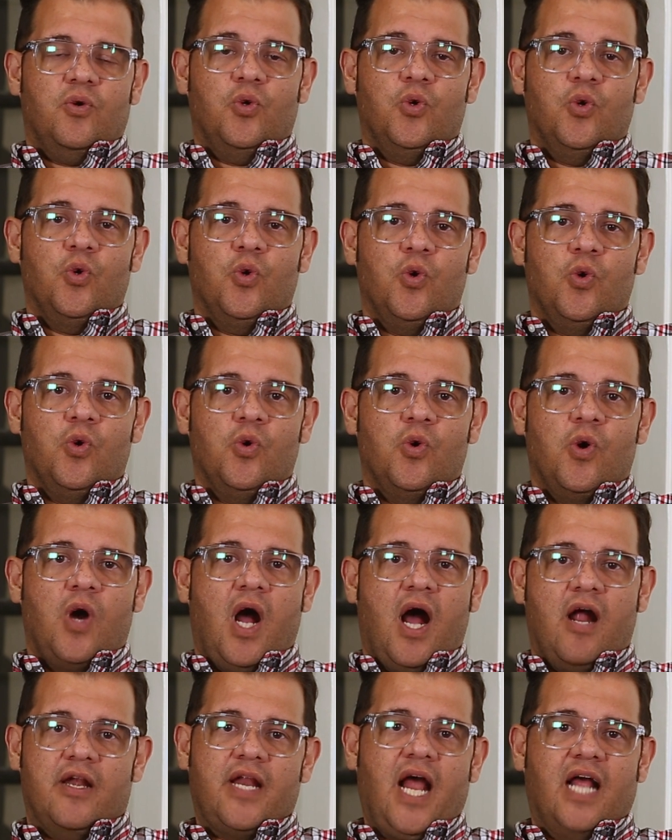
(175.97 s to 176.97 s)
who
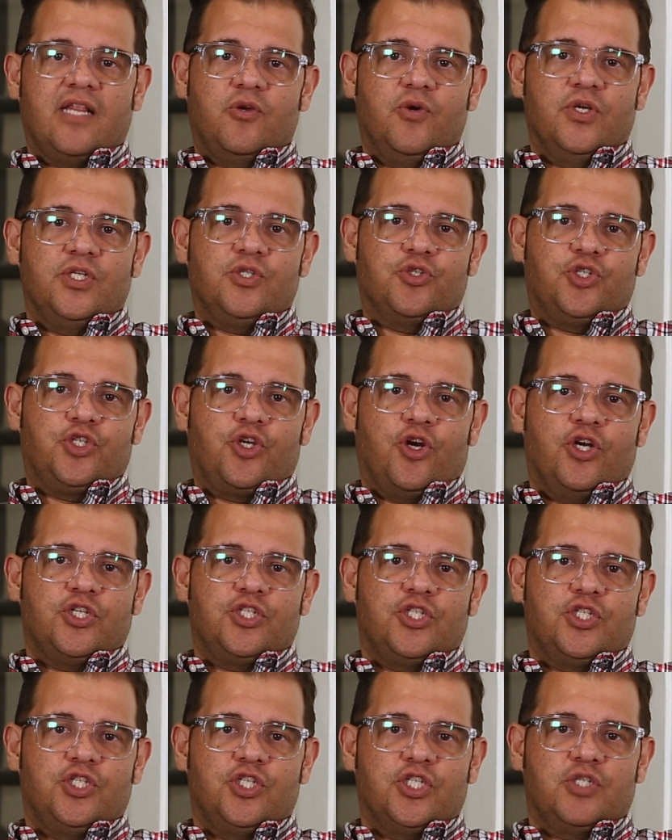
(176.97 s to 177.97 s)
are not going to
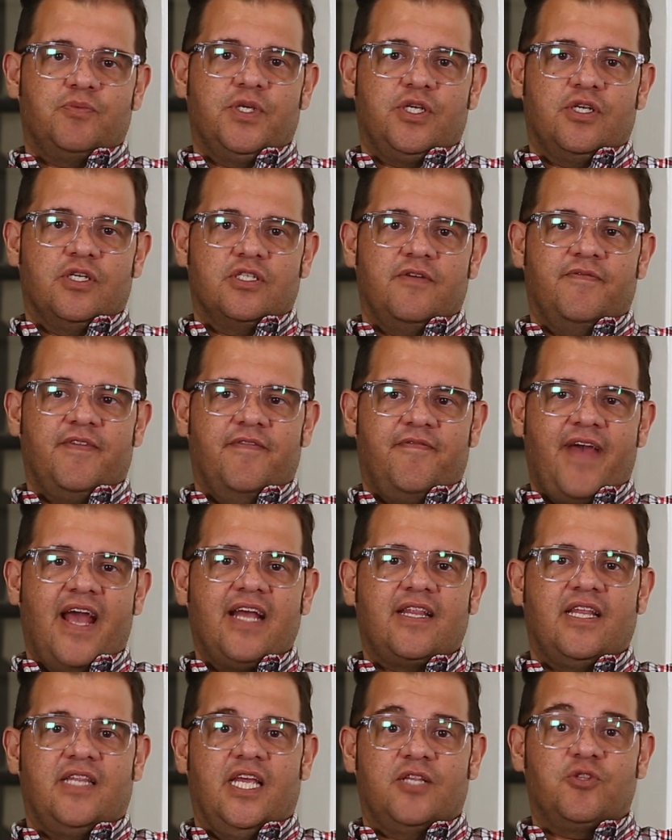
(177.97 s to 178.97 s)
church just because of the
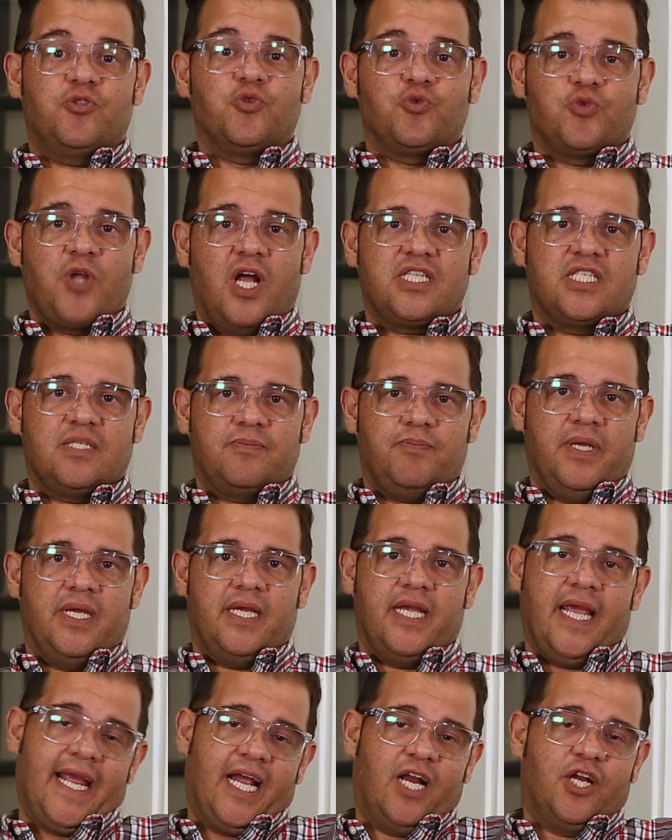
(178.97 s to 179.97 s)
fact that they do not
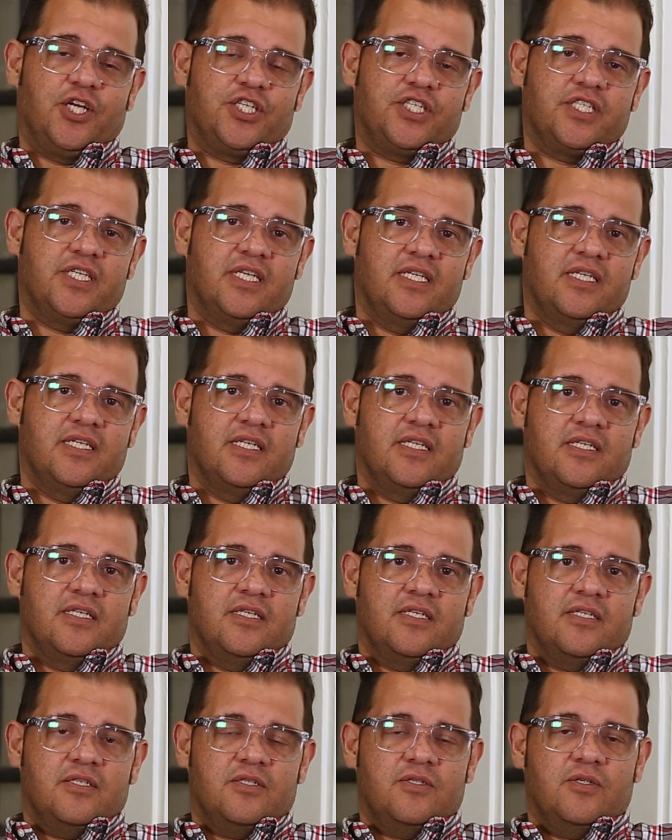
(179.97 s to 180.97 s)
speak English.
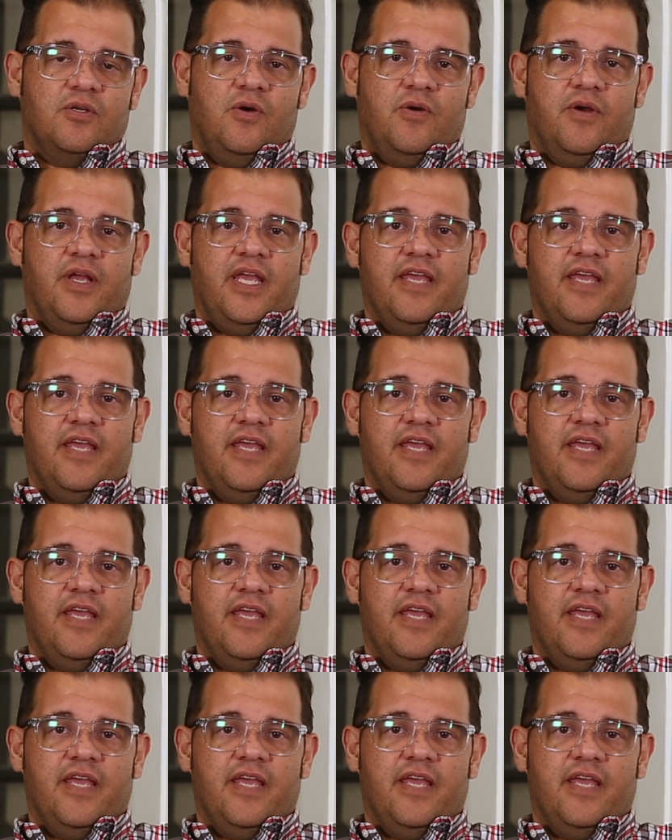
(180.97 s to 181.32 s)
So